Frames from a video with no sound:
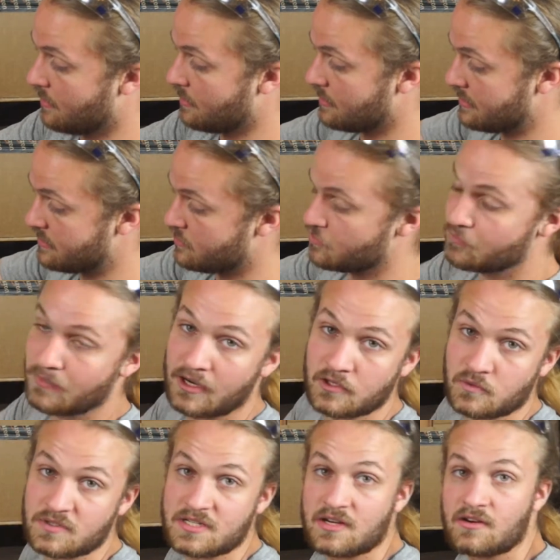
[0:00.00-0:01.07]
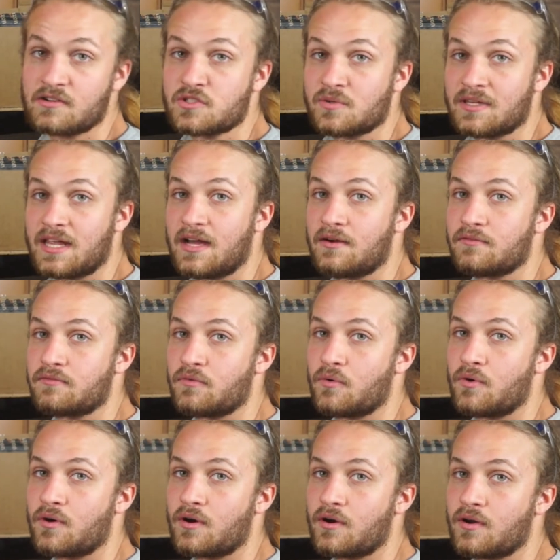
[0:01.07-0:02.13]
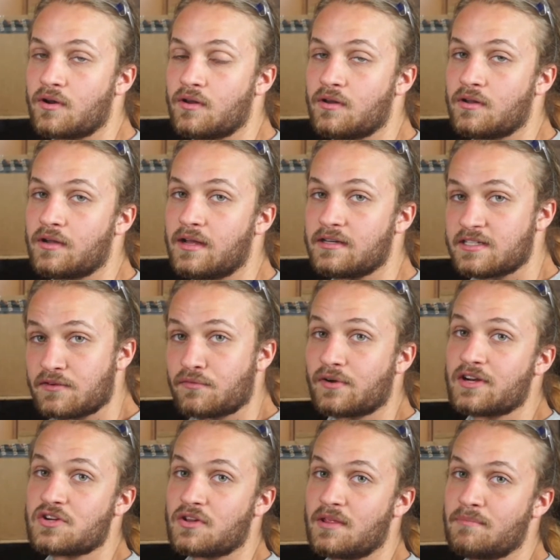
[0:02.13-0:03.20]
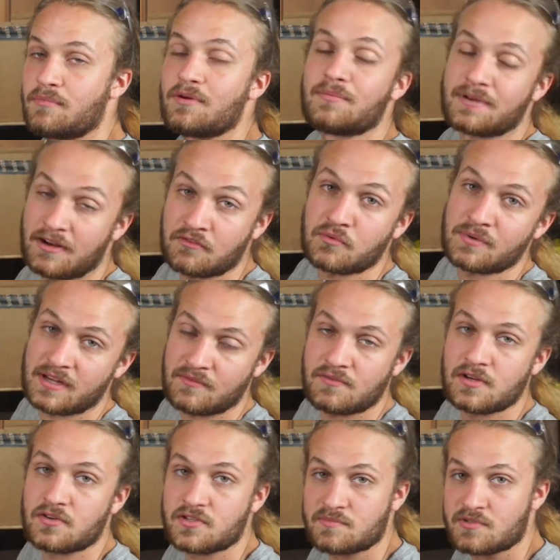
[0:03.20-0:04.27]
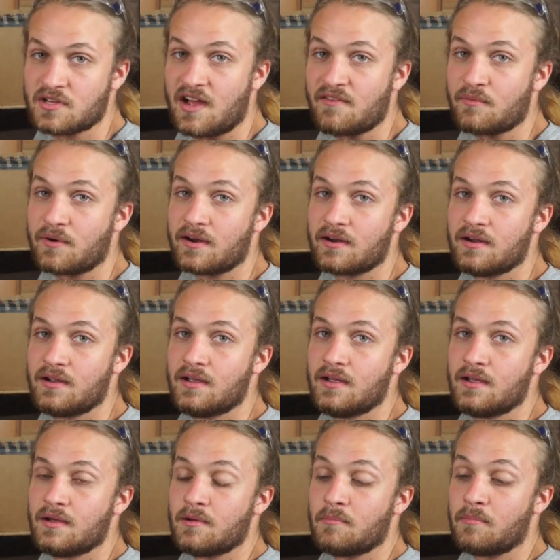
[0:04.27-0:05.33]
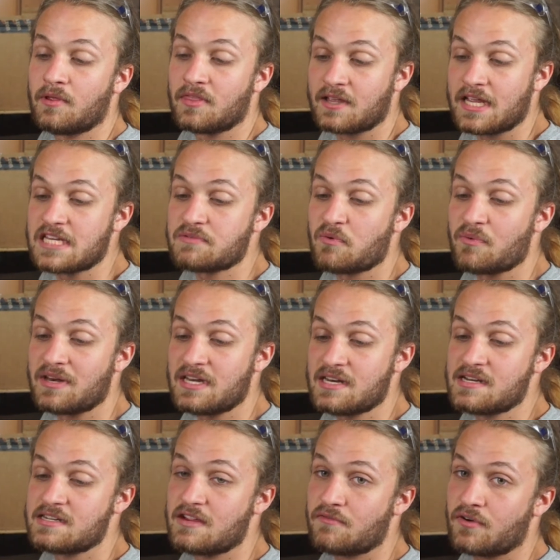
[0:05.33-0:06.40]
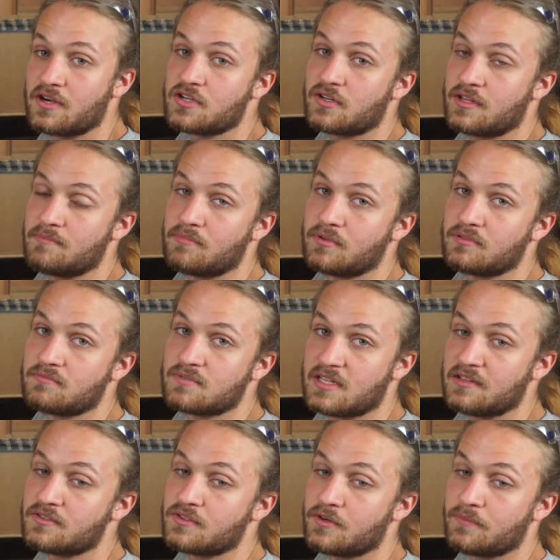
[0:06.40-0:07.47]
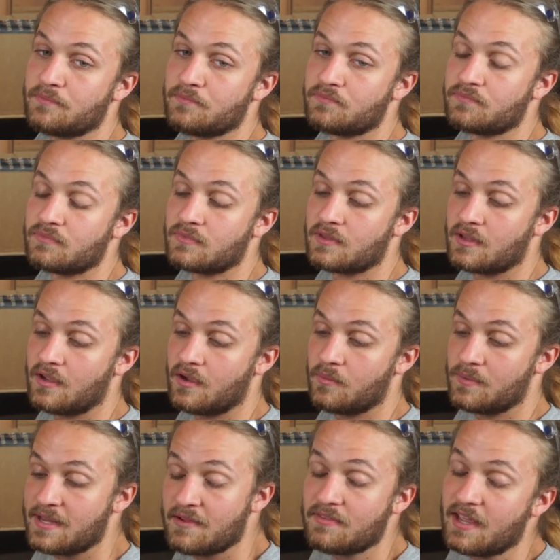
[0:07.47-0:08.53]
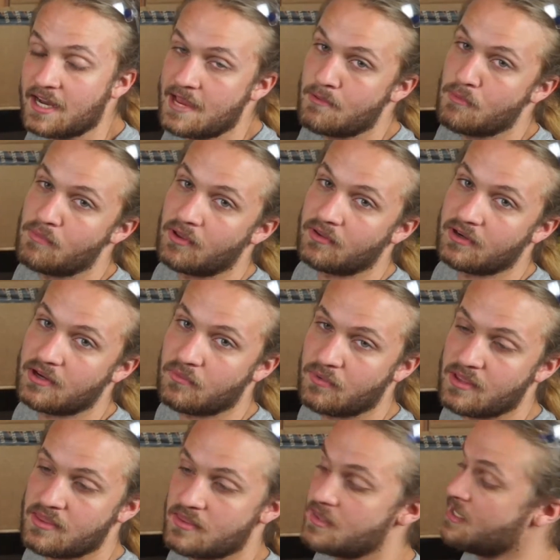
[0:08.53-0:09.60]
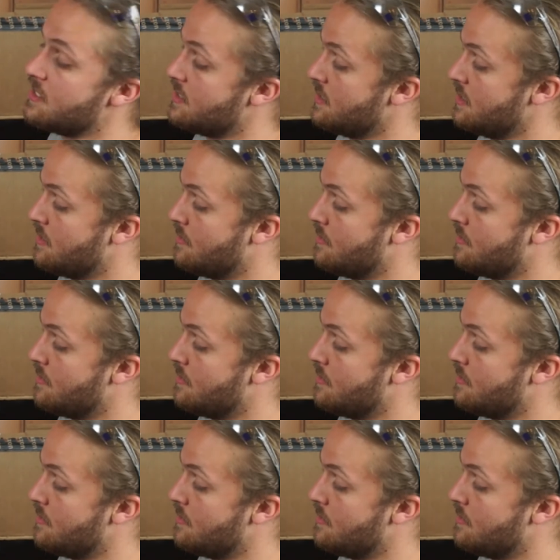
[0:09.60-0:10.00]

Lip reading: these two modules here to allow for a differential input. We have to reconfigure some software, but in the case where we need a differential input sensor, we have that capability with the